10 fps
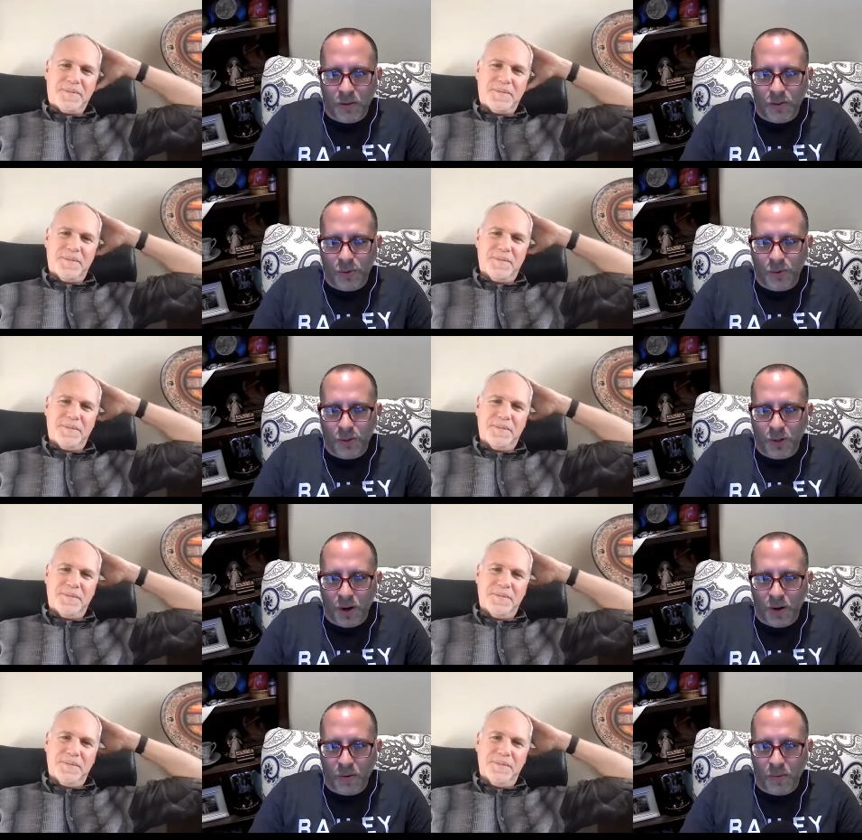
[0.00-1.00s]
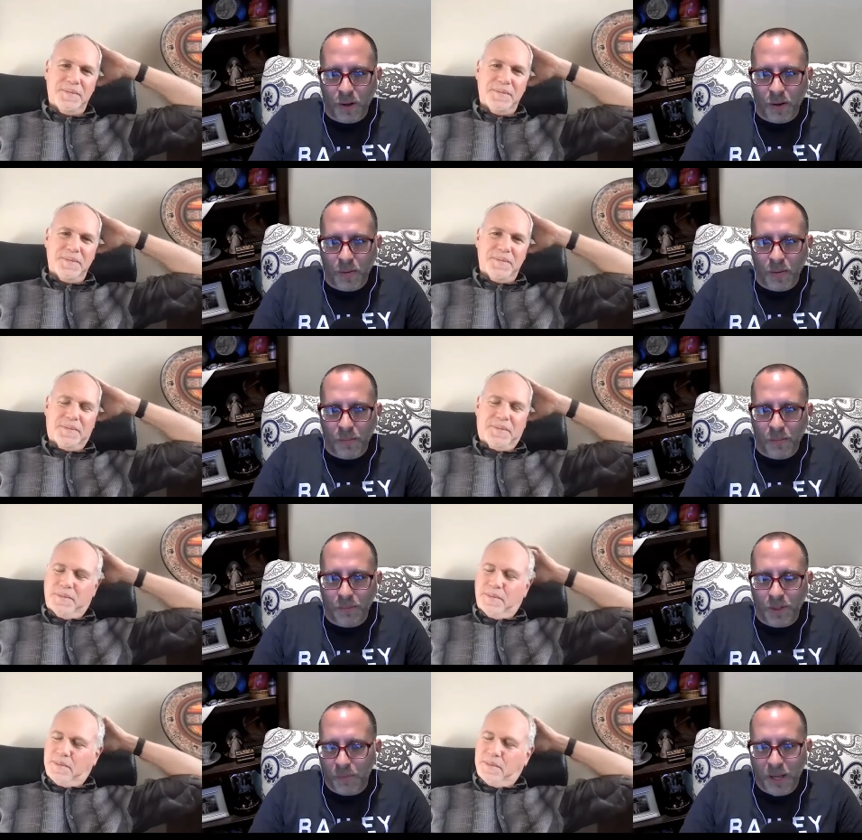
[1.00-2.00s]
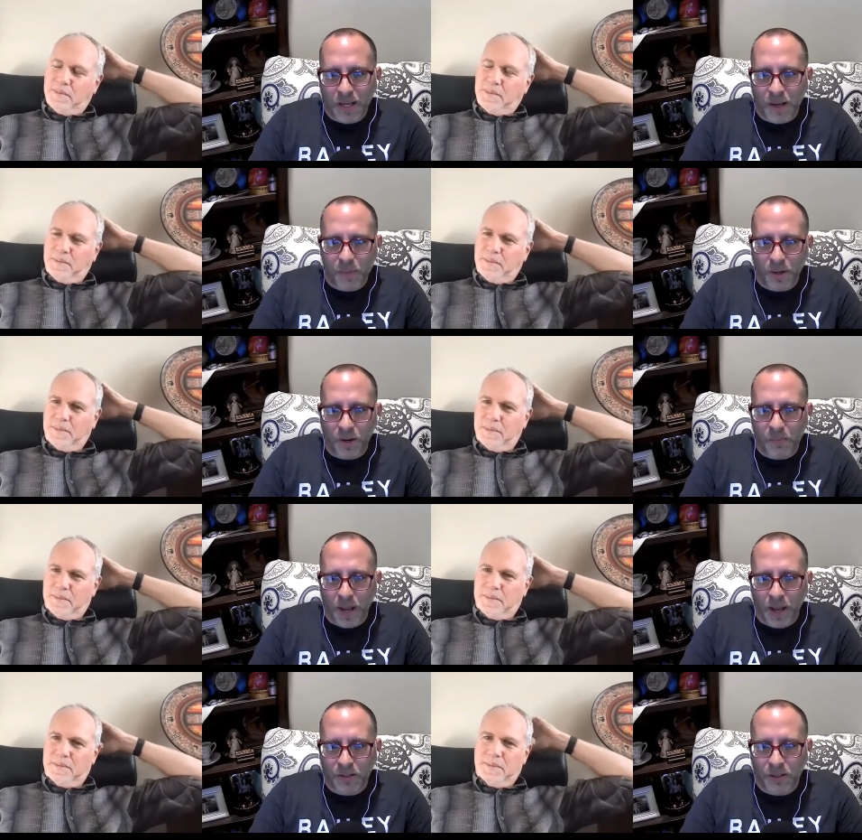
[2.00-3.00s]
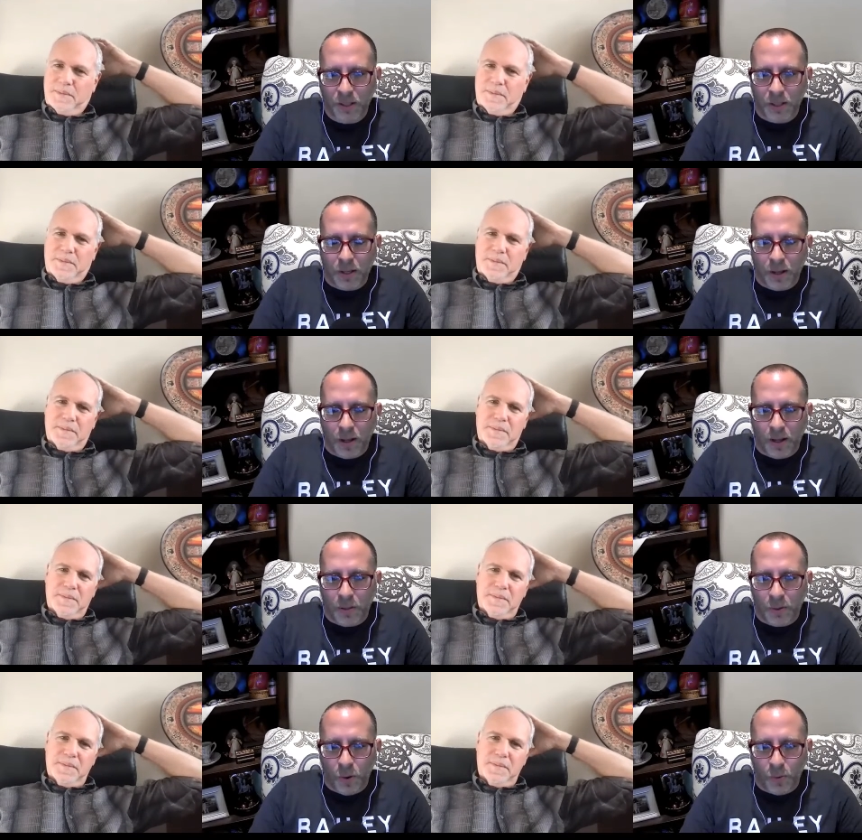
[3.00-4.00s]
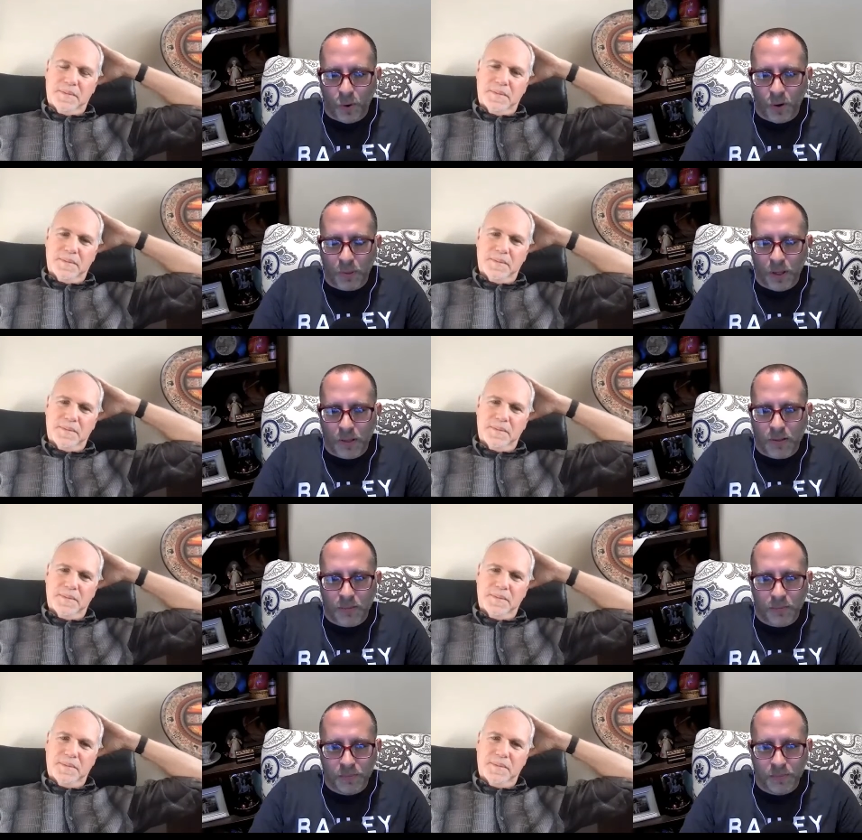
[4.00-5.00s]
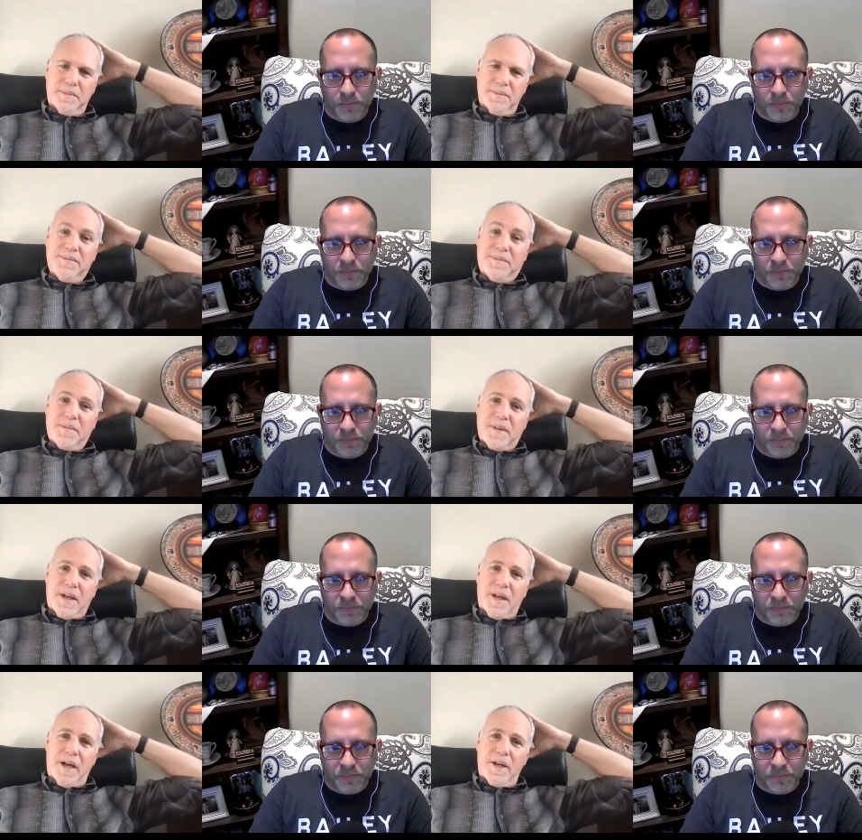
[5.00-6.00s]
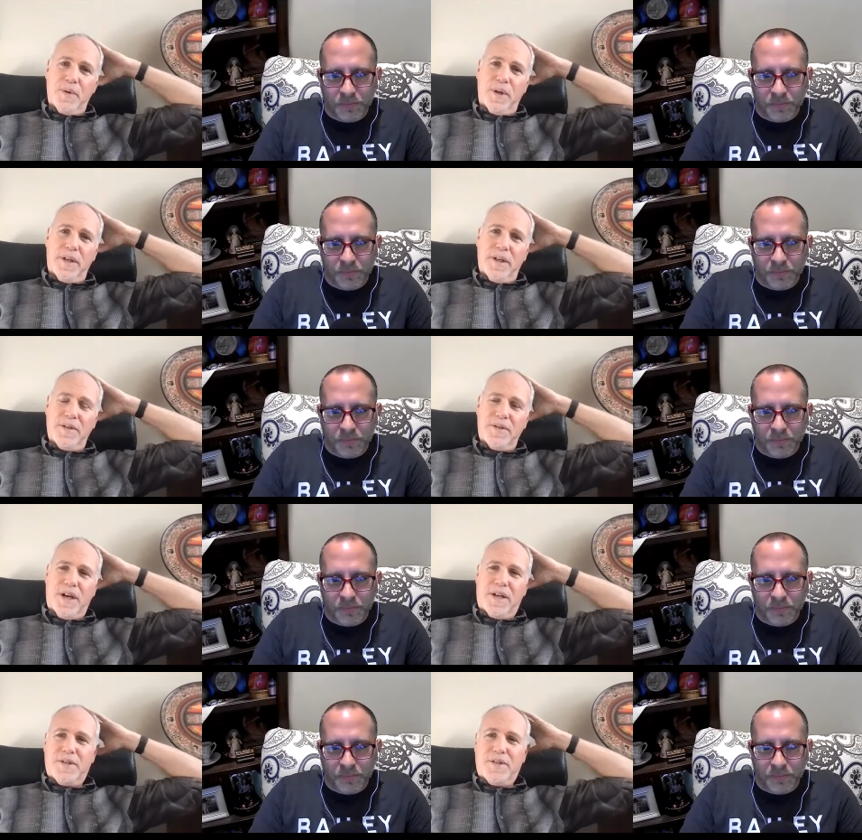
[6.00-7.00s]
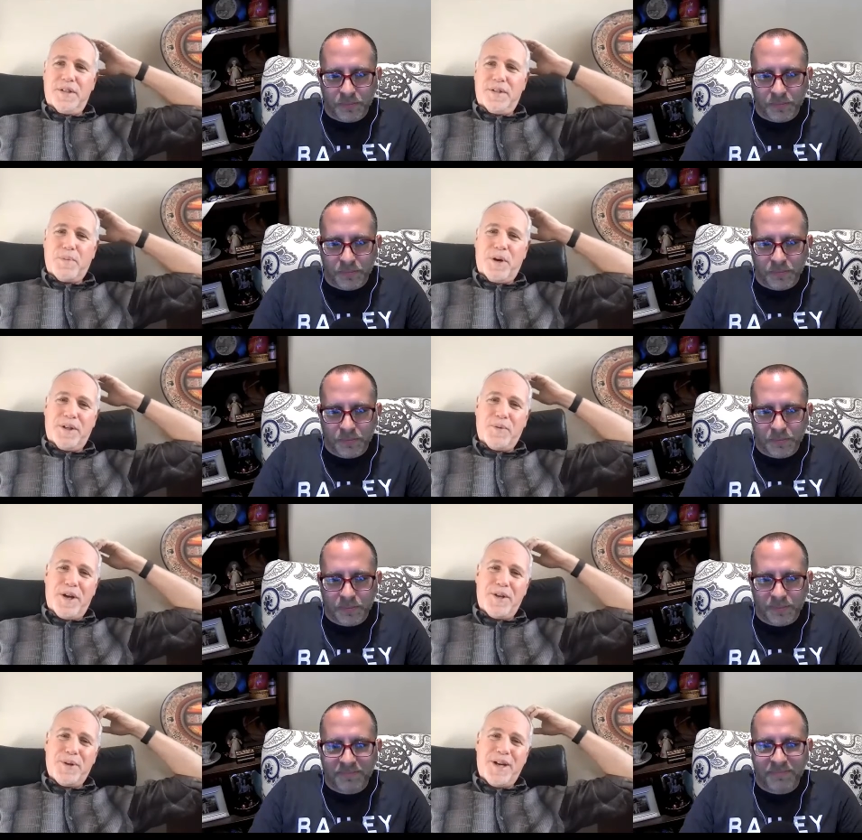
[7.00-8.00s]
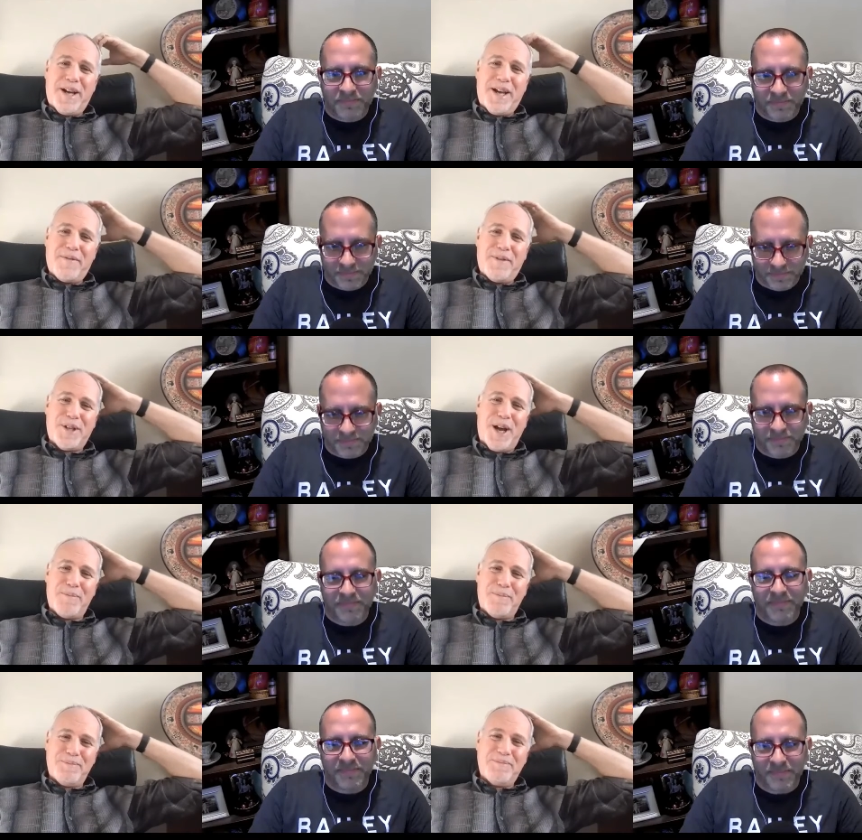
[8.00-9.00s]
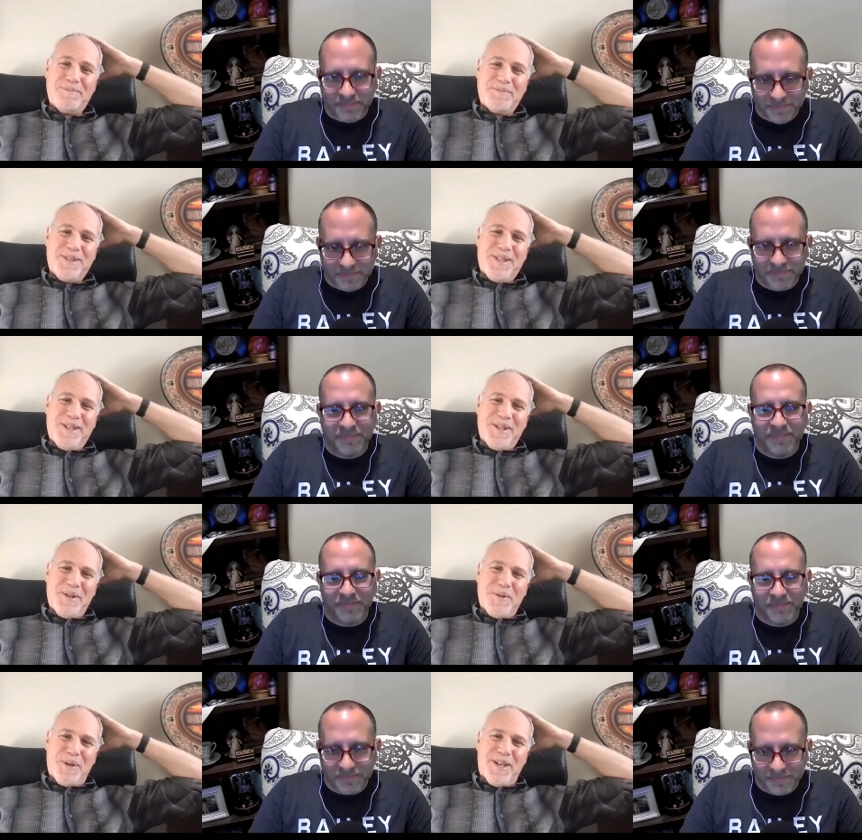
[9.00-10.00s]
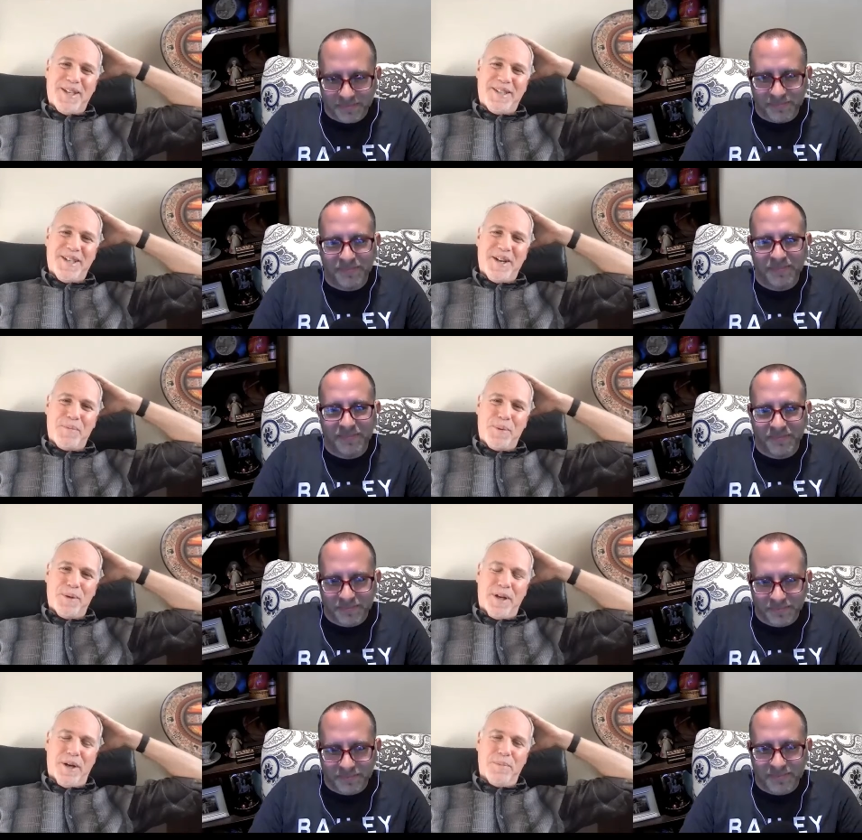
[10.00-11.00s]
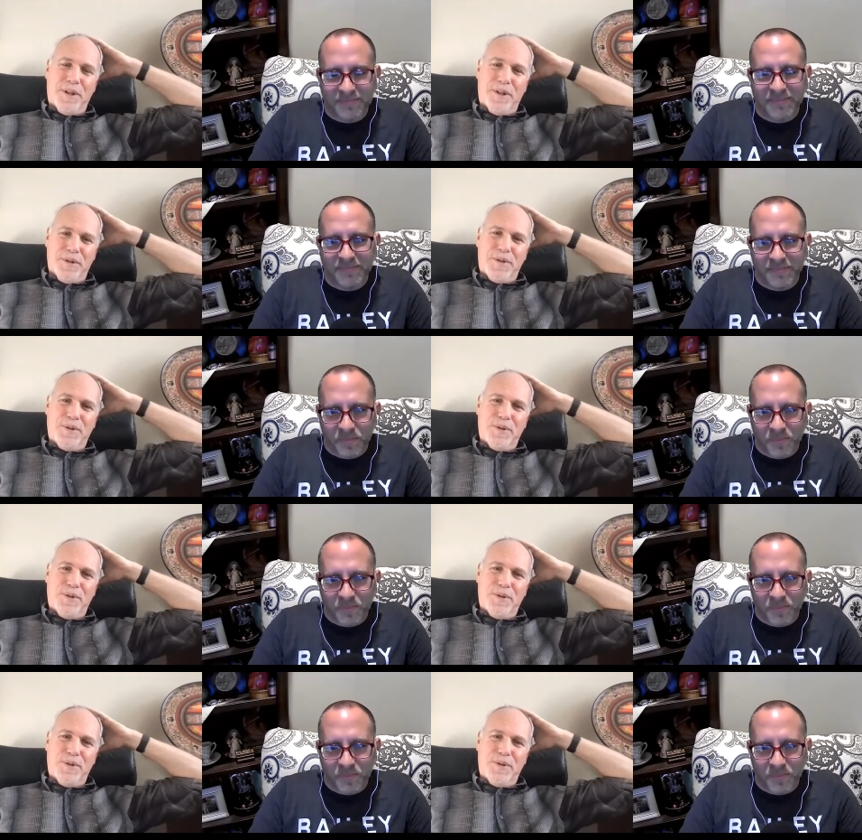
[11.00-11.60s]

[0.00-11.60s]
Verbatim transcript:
Speaker 1: do to start um, you know making a bigger impact uh, in their own workplace
Speaker 2: I agree. It is not easy. That's partly why you and I have a job. We get to help help leaders do